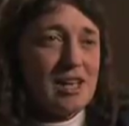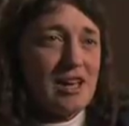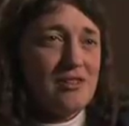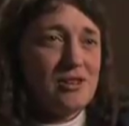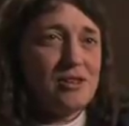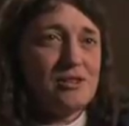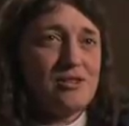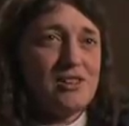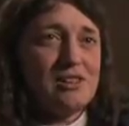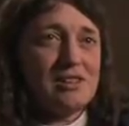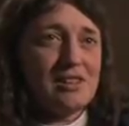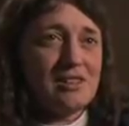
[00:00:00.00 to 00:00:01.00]
have hurt
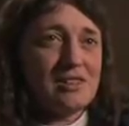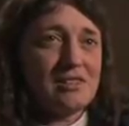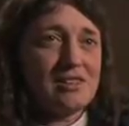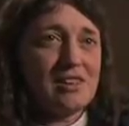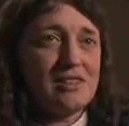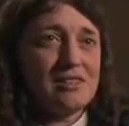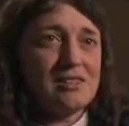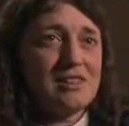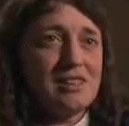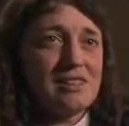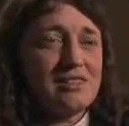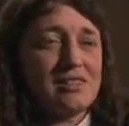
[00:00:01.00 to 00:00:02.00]
feelings, to say the
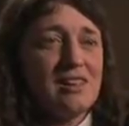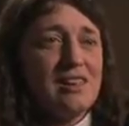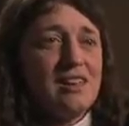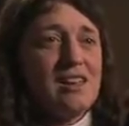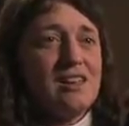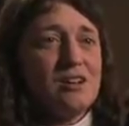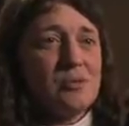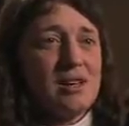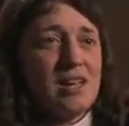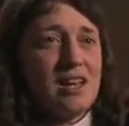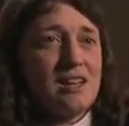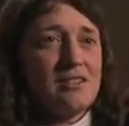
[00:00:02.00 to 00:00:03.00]
least. Here we
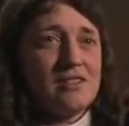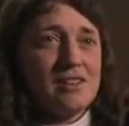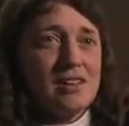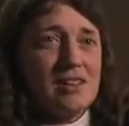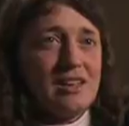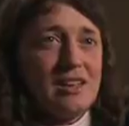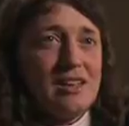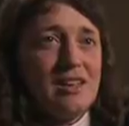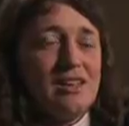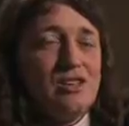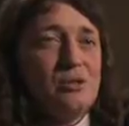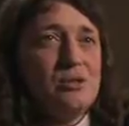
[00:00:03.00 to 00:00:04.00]
have
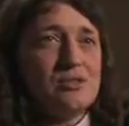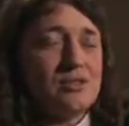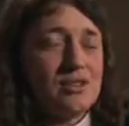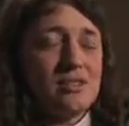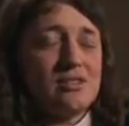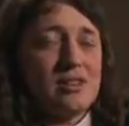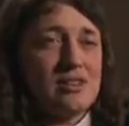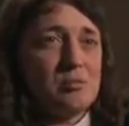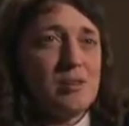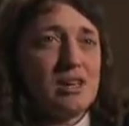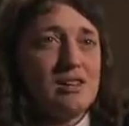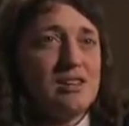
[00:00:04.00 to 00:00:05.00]
a universe that's
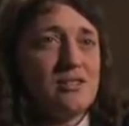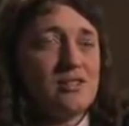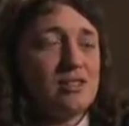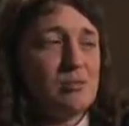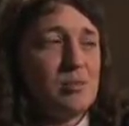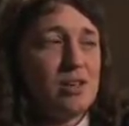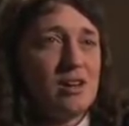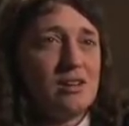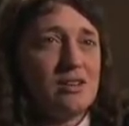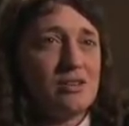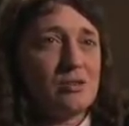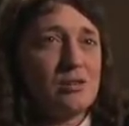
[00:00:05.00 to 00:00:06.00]
magnificent
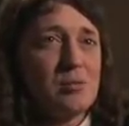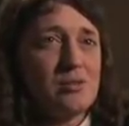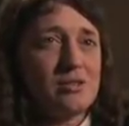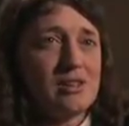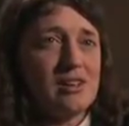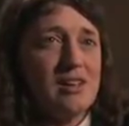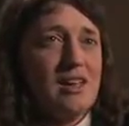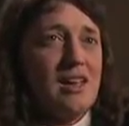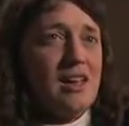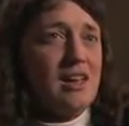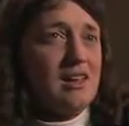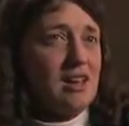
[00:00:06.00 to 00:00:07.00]
beyond description,
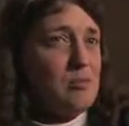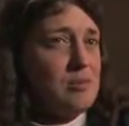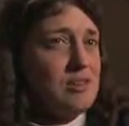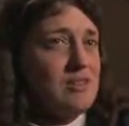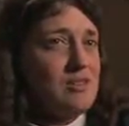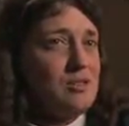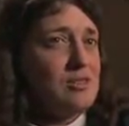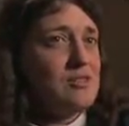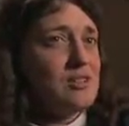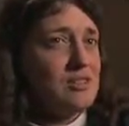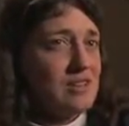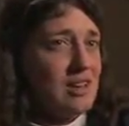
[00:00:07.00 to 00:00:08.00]
and I believe this
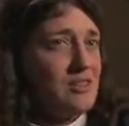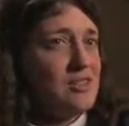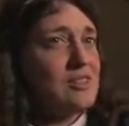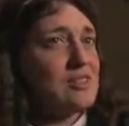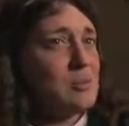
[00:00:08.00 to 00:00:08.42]
universe tells us